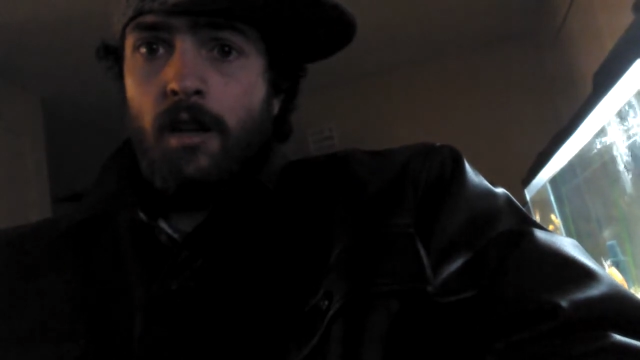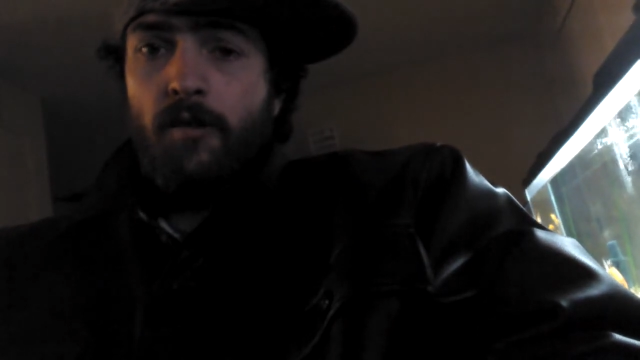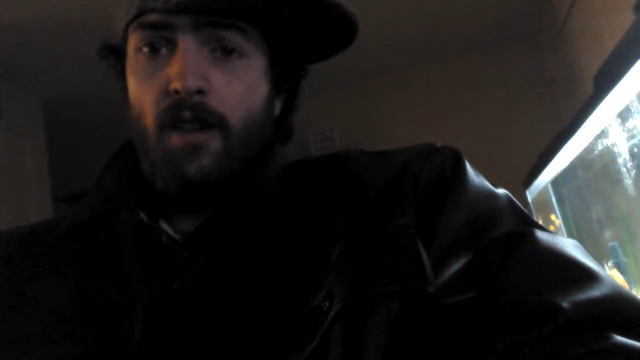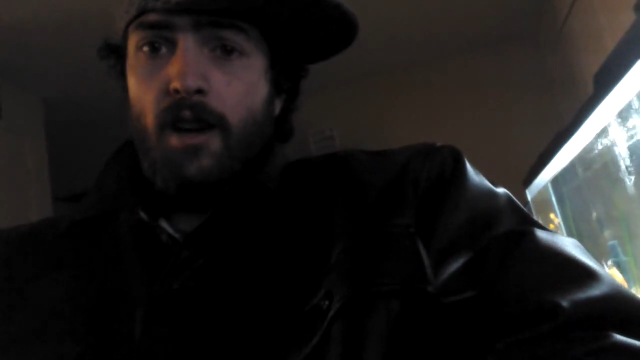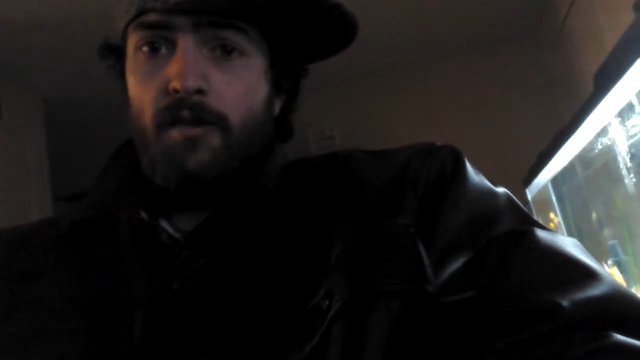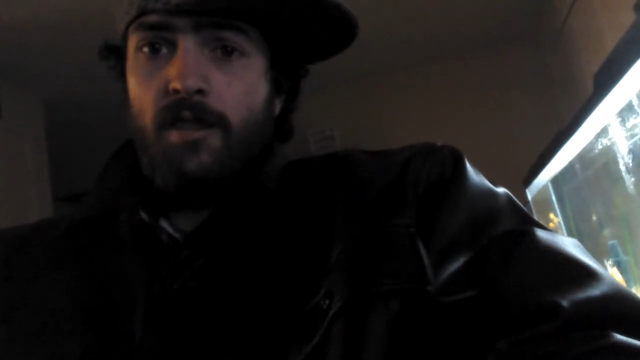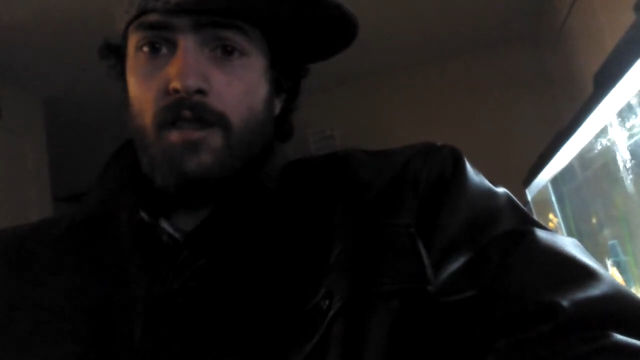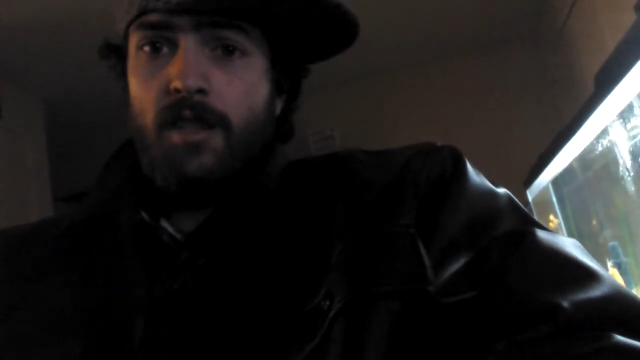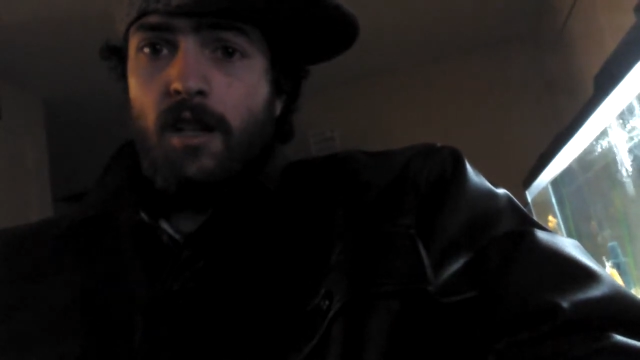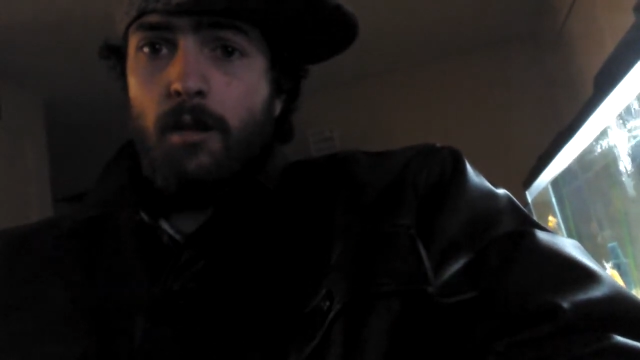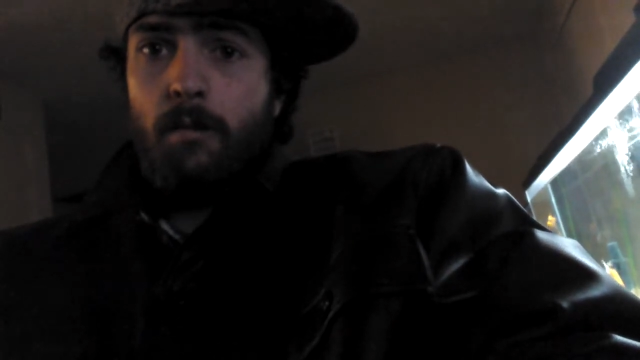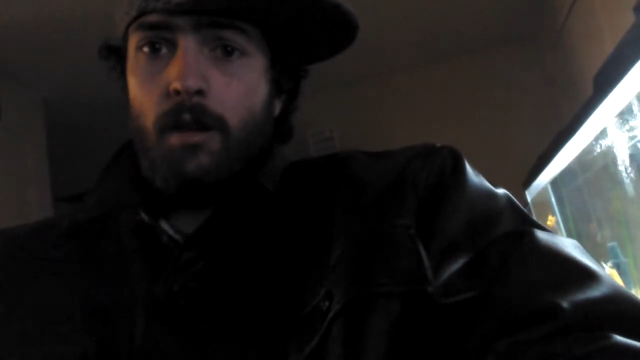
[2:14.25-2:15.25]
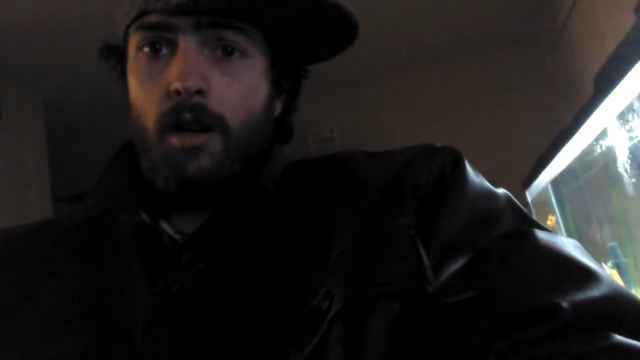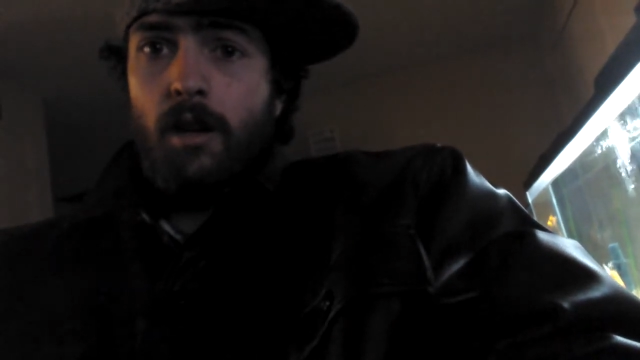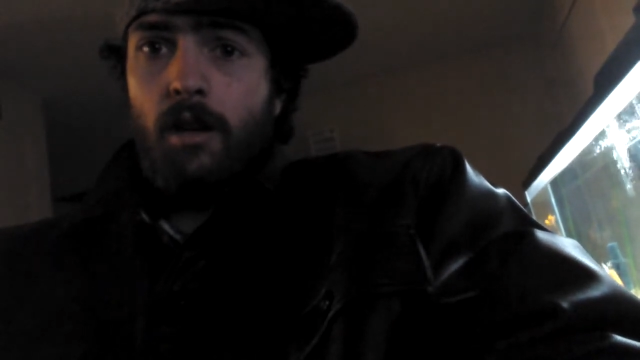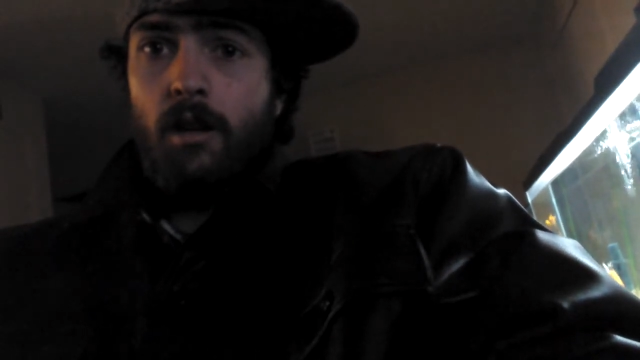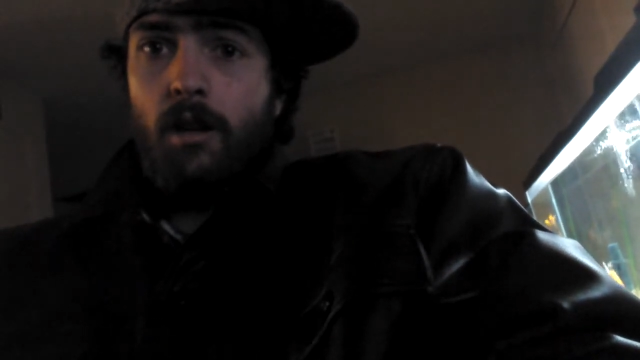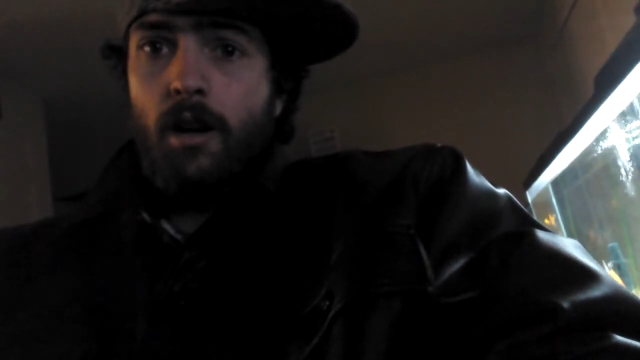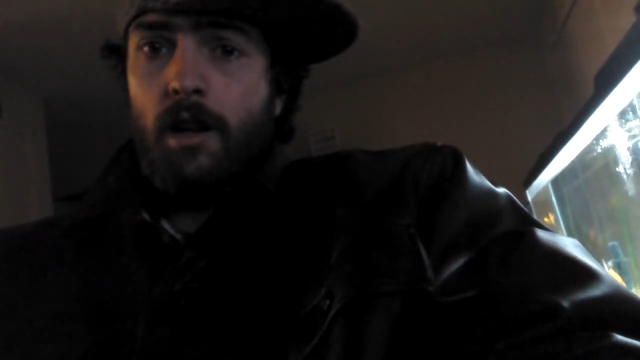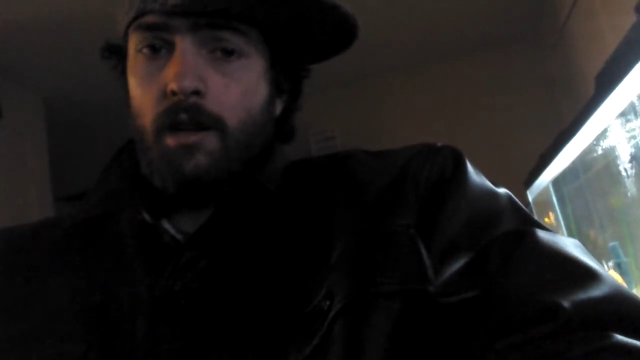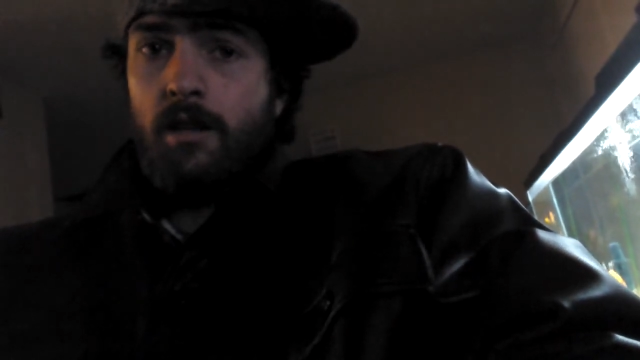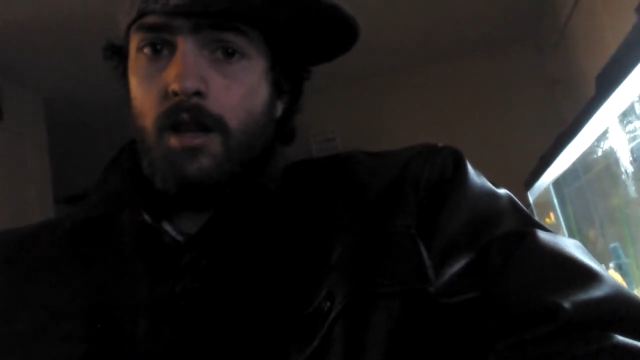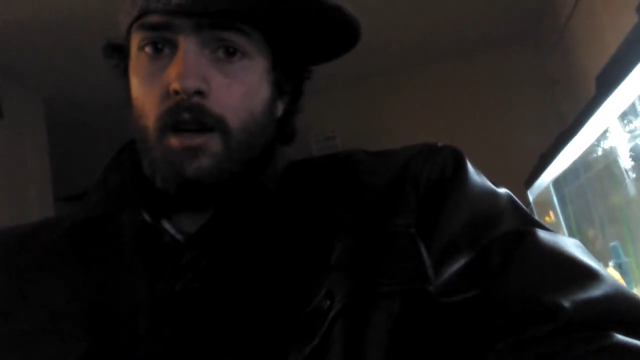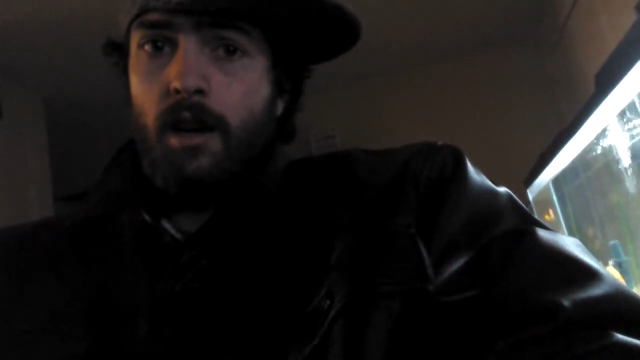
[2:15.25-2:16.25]
If you haven't seen him yet, you gotta
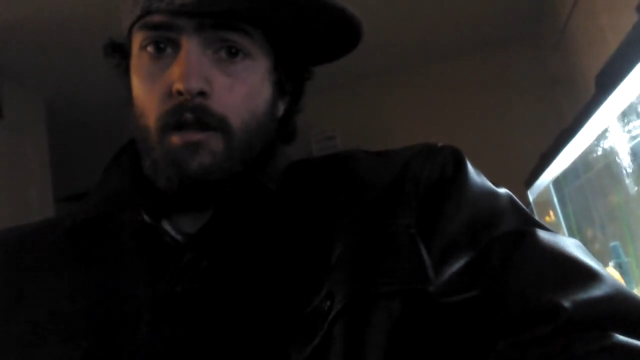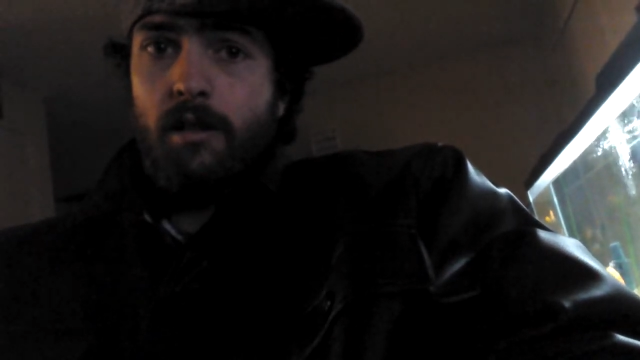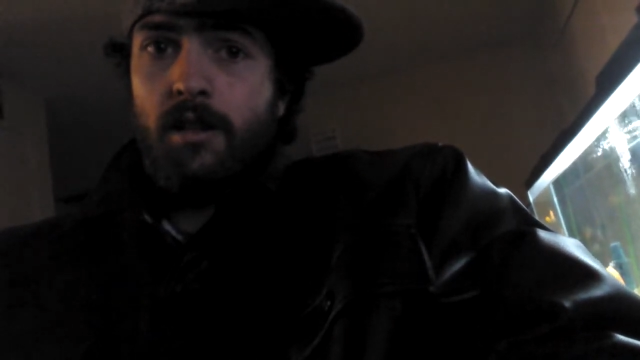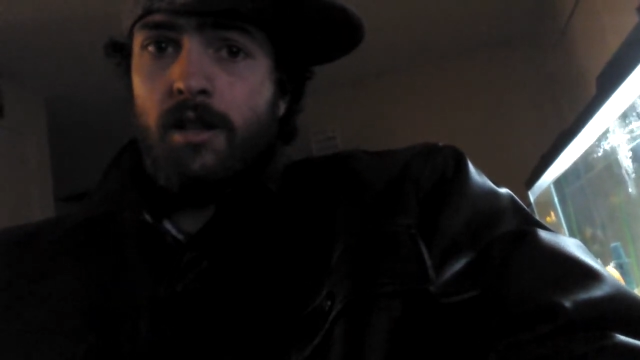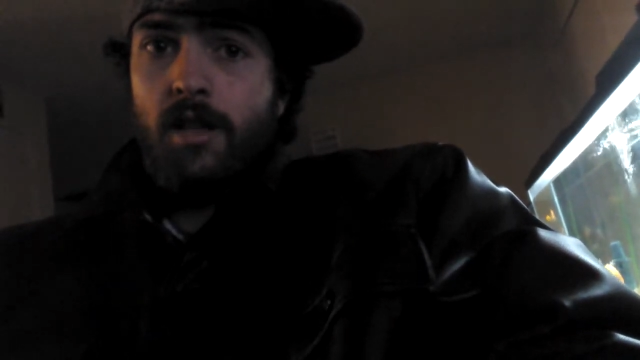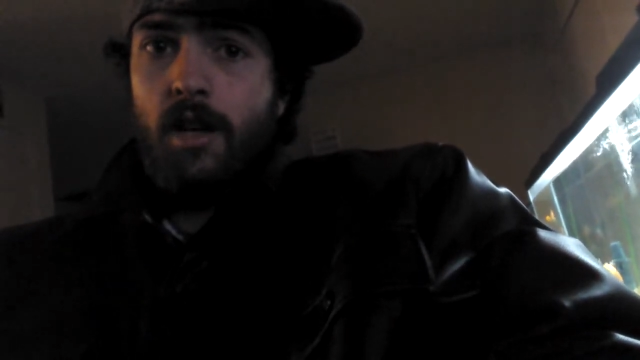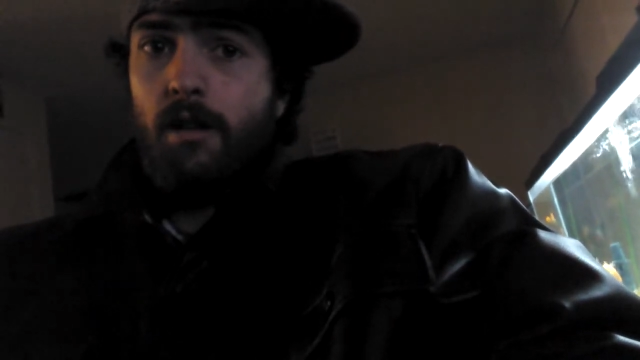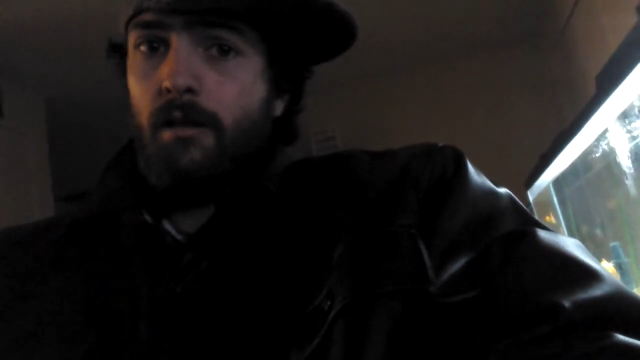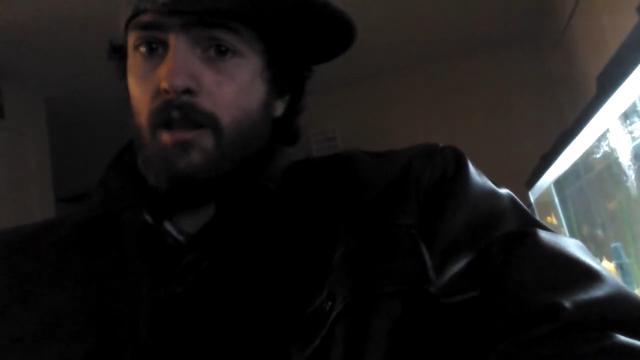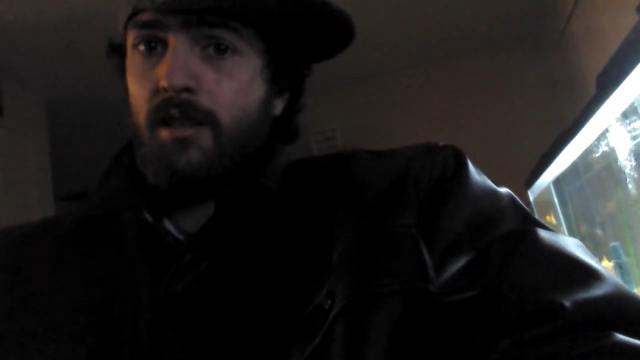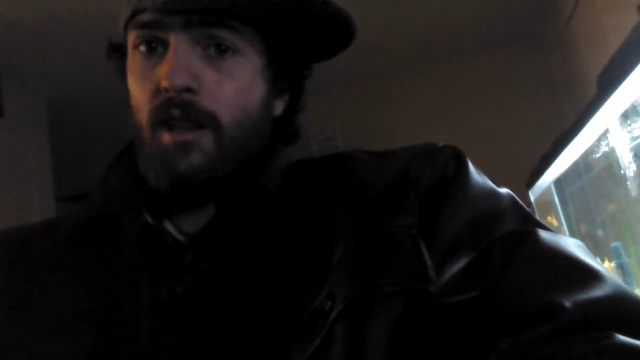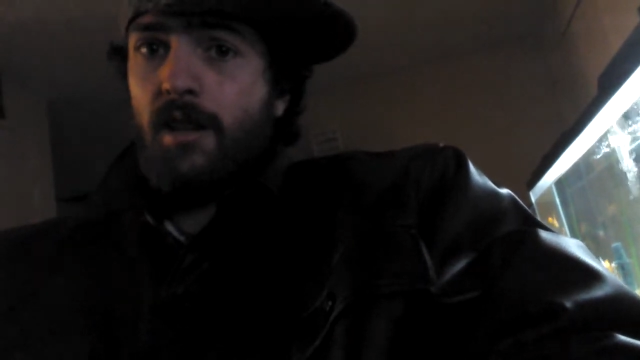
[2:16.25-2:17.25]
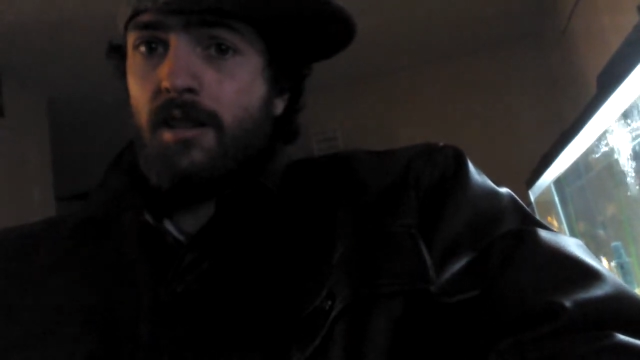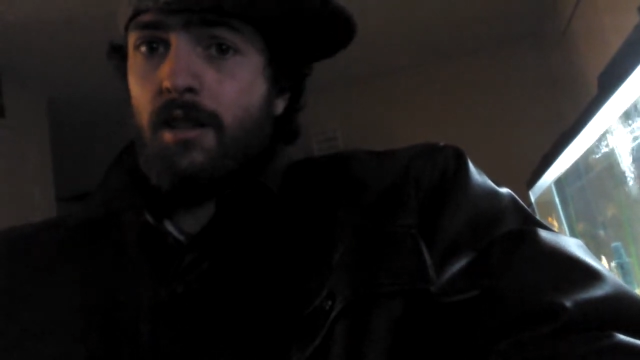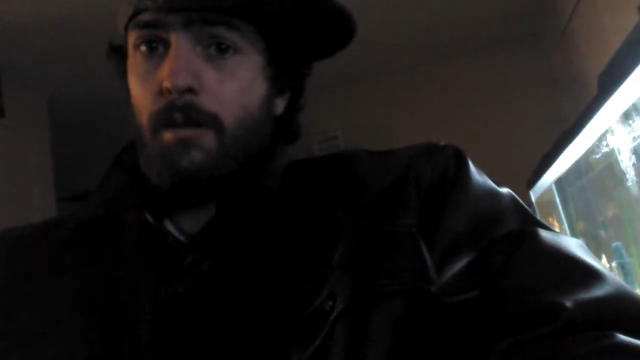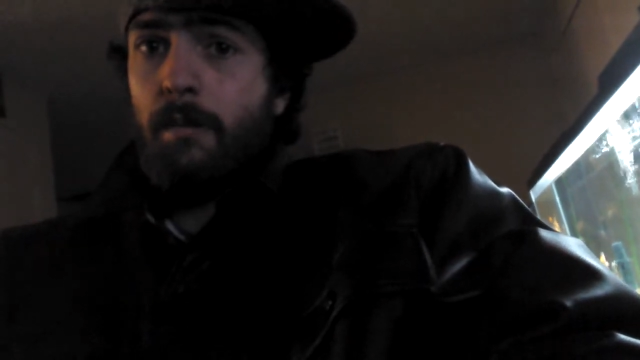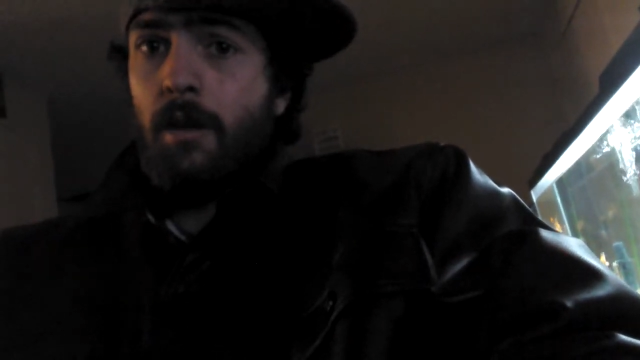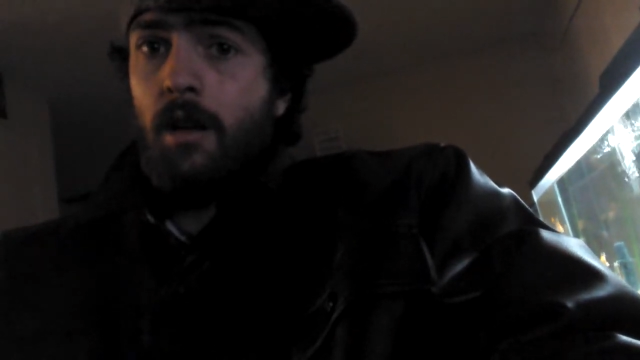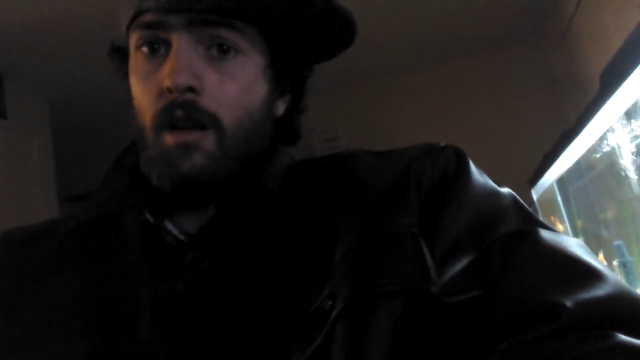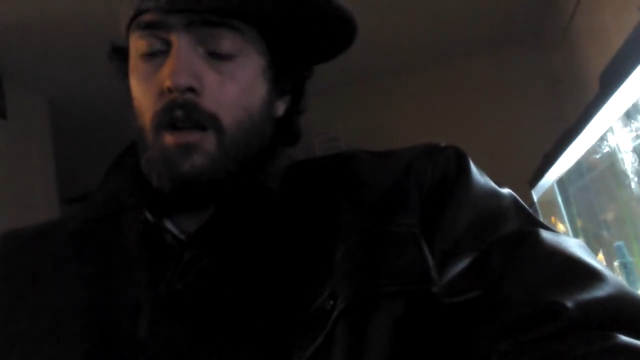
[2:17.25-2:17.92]
check out his channel. He's got some